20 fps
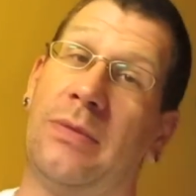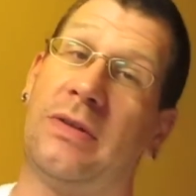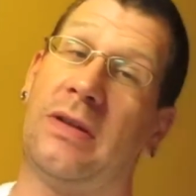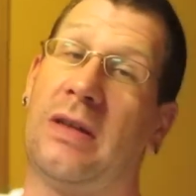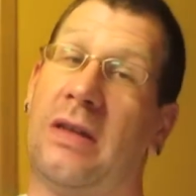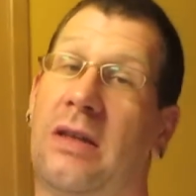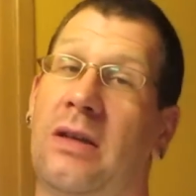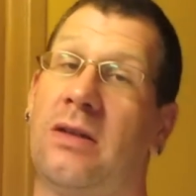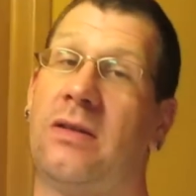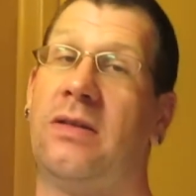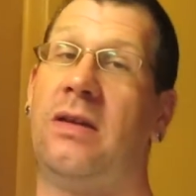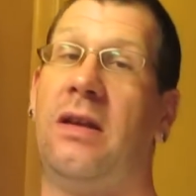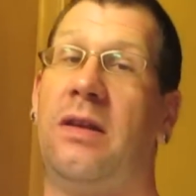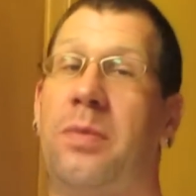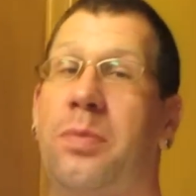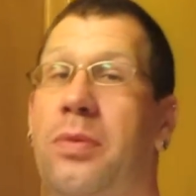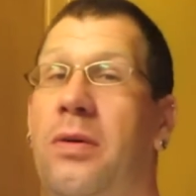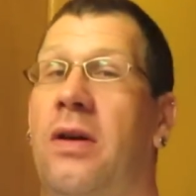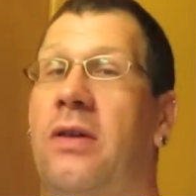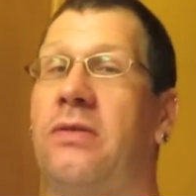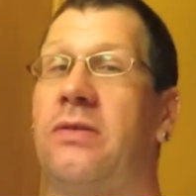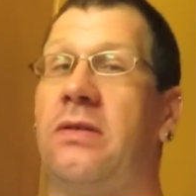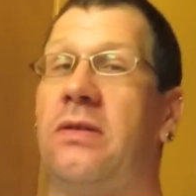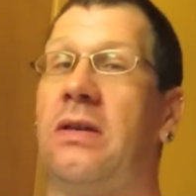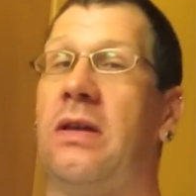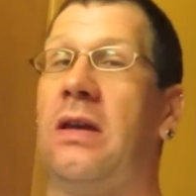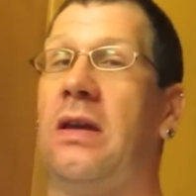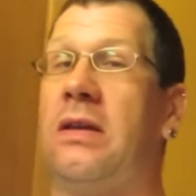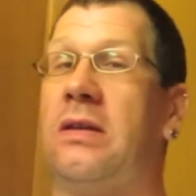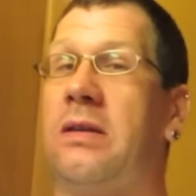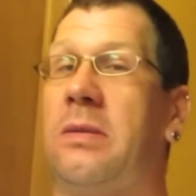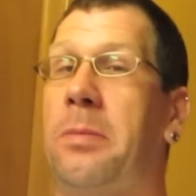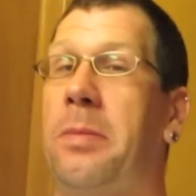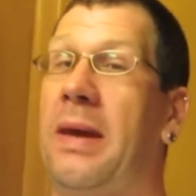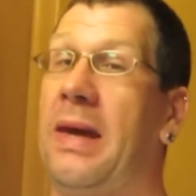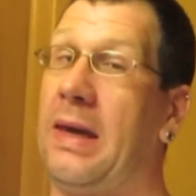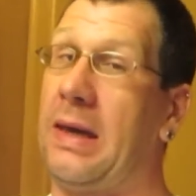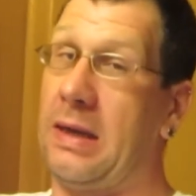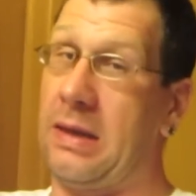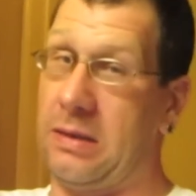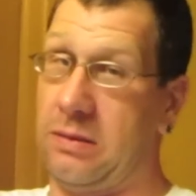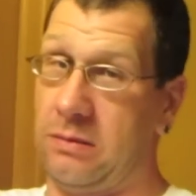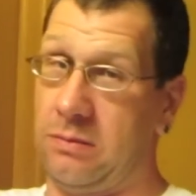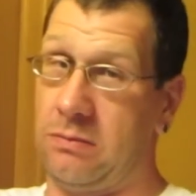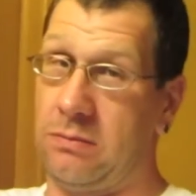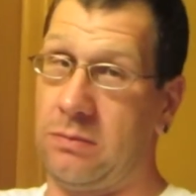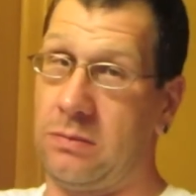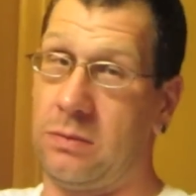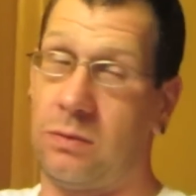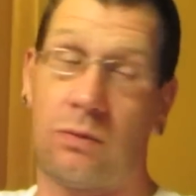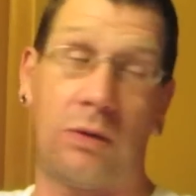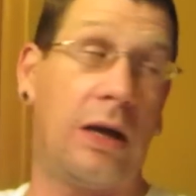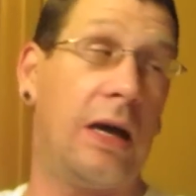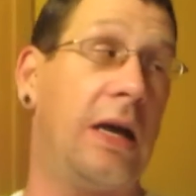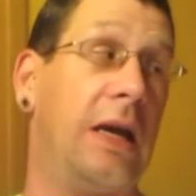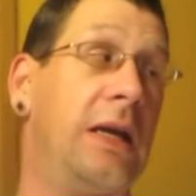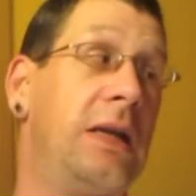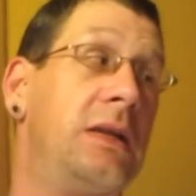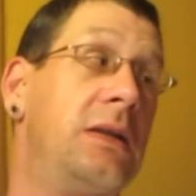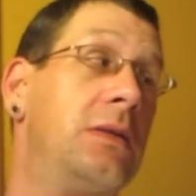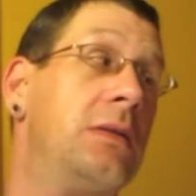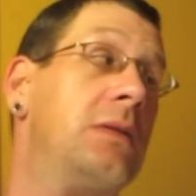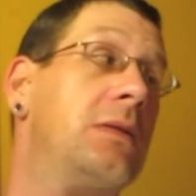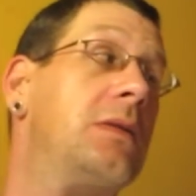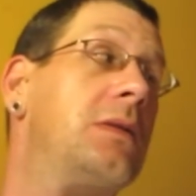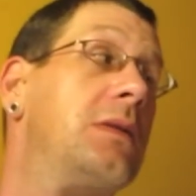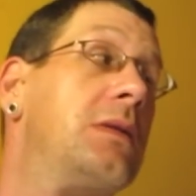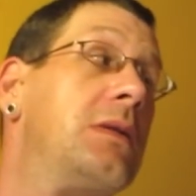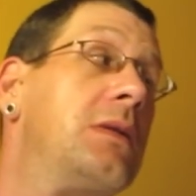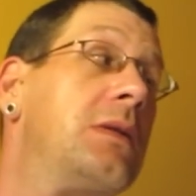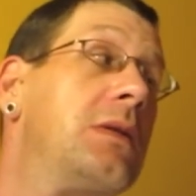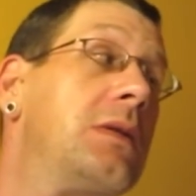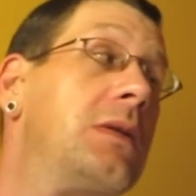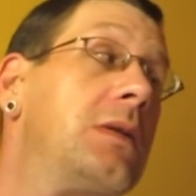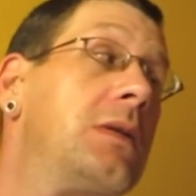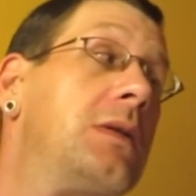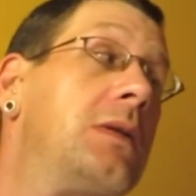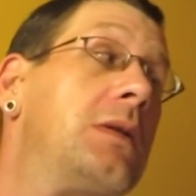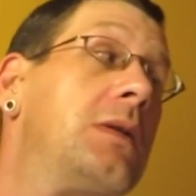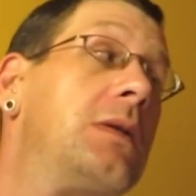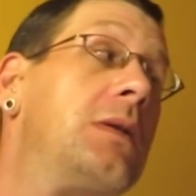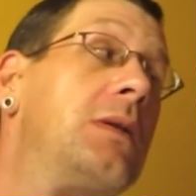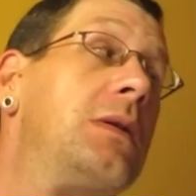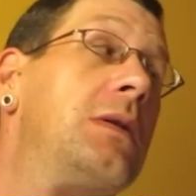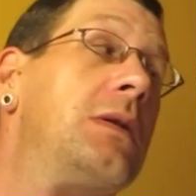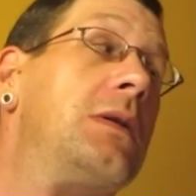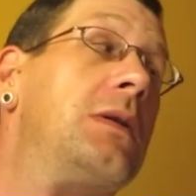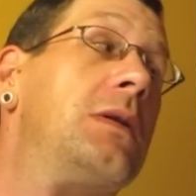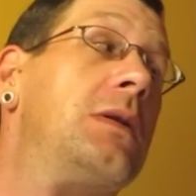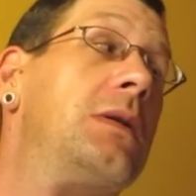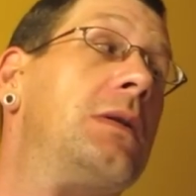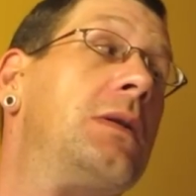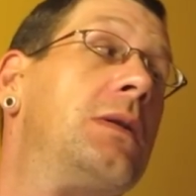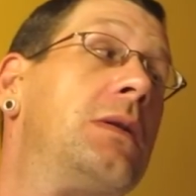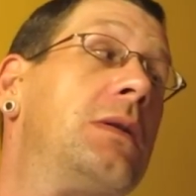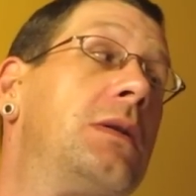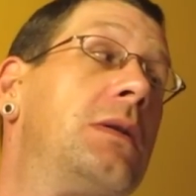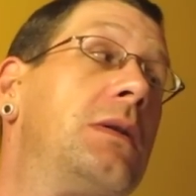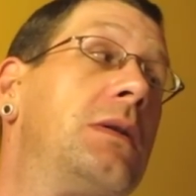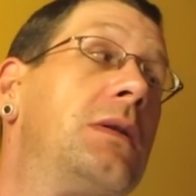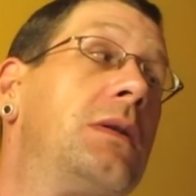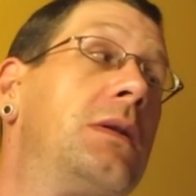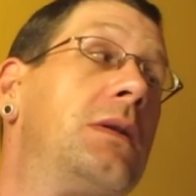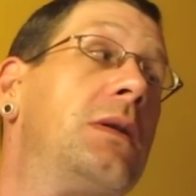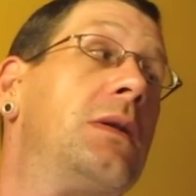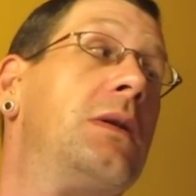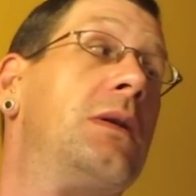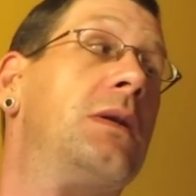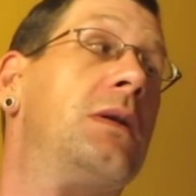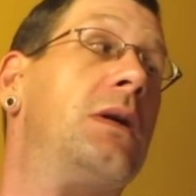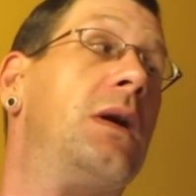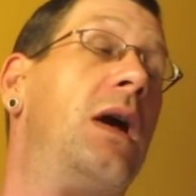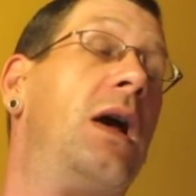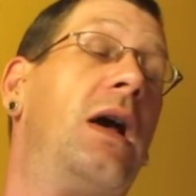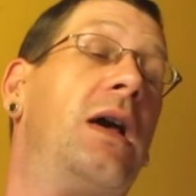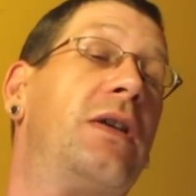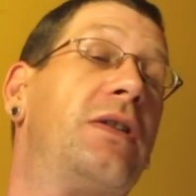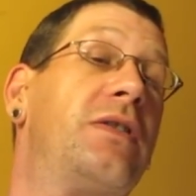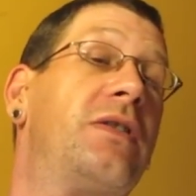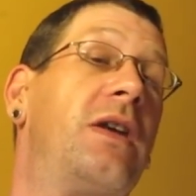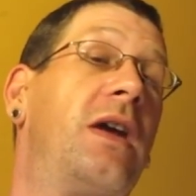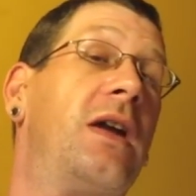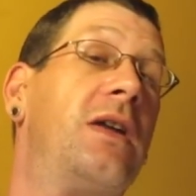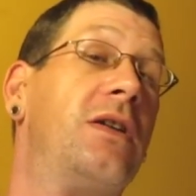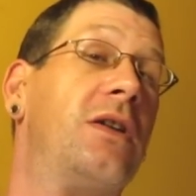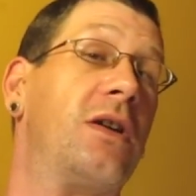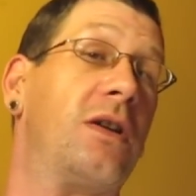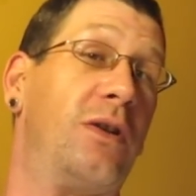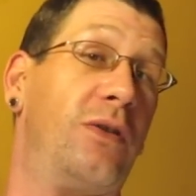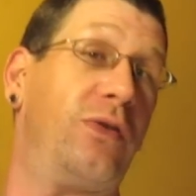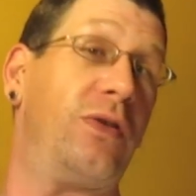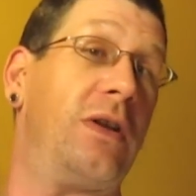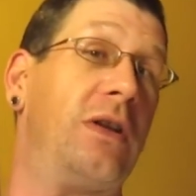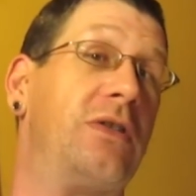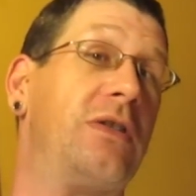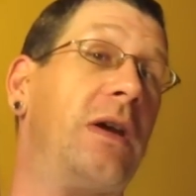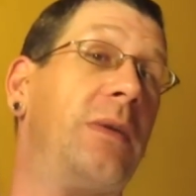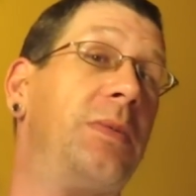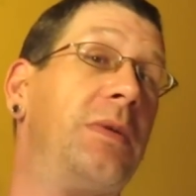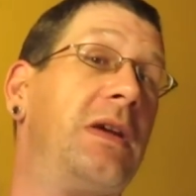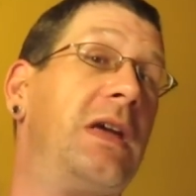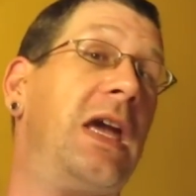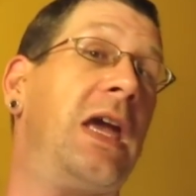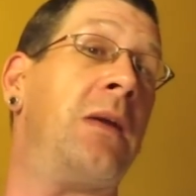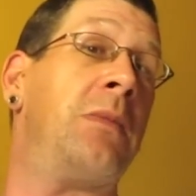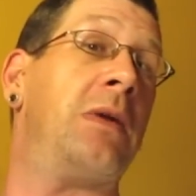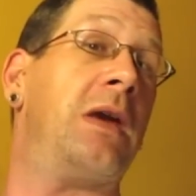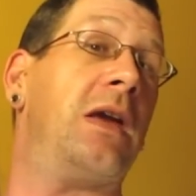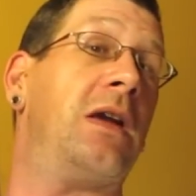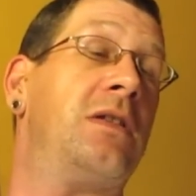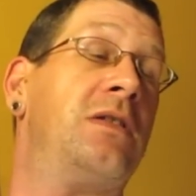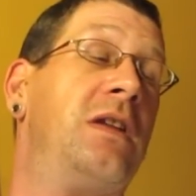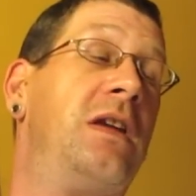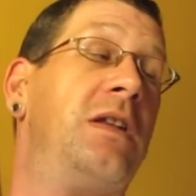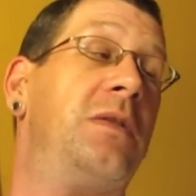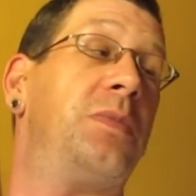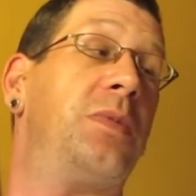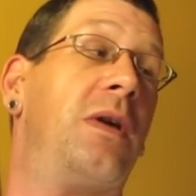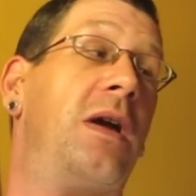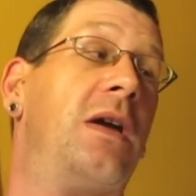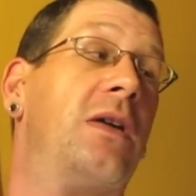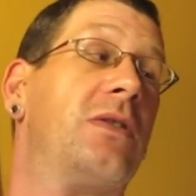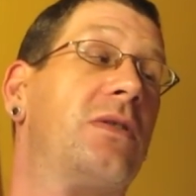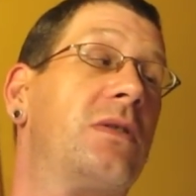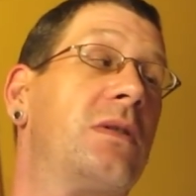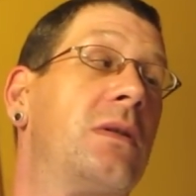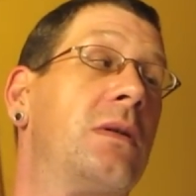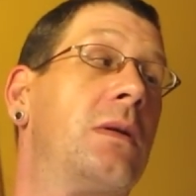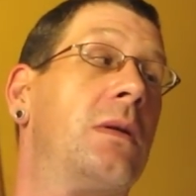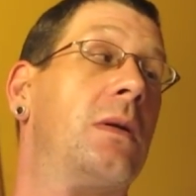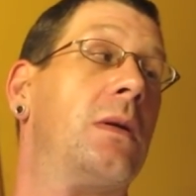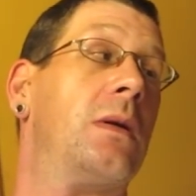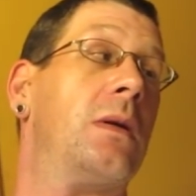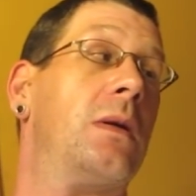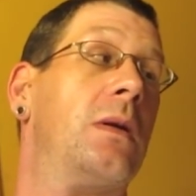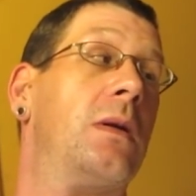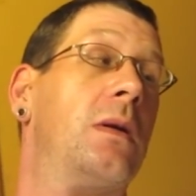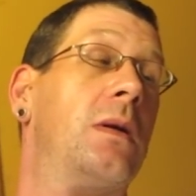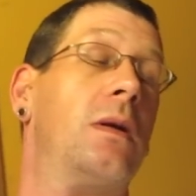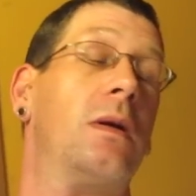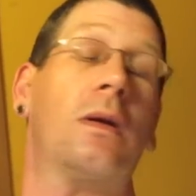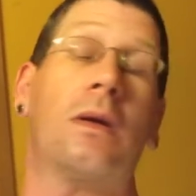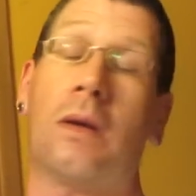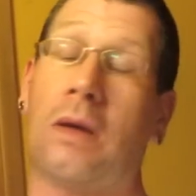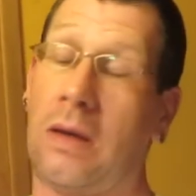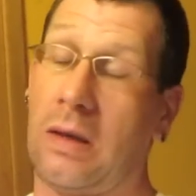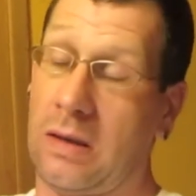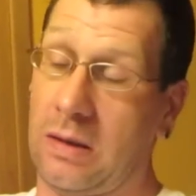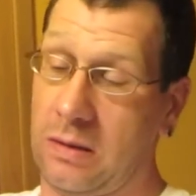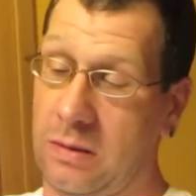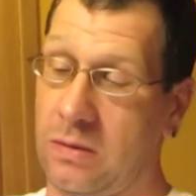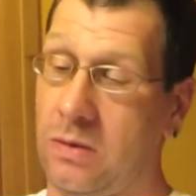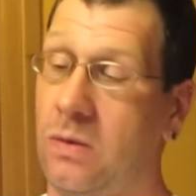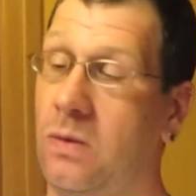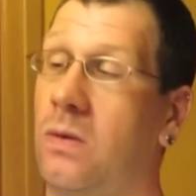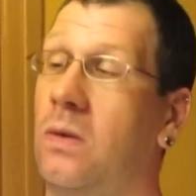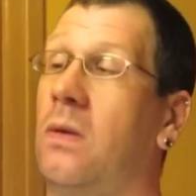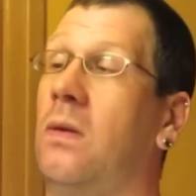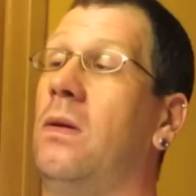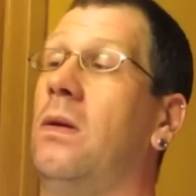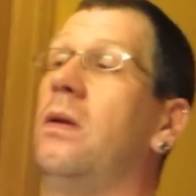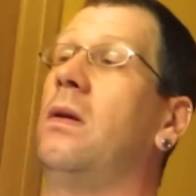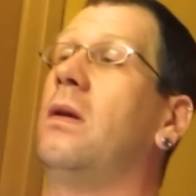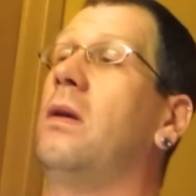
She's going to get her teeth brushed and get to bed. Right? I don't know what you're saying, I said you're going to finish up your game get your teeth brushed. Yeah. Okay, cool.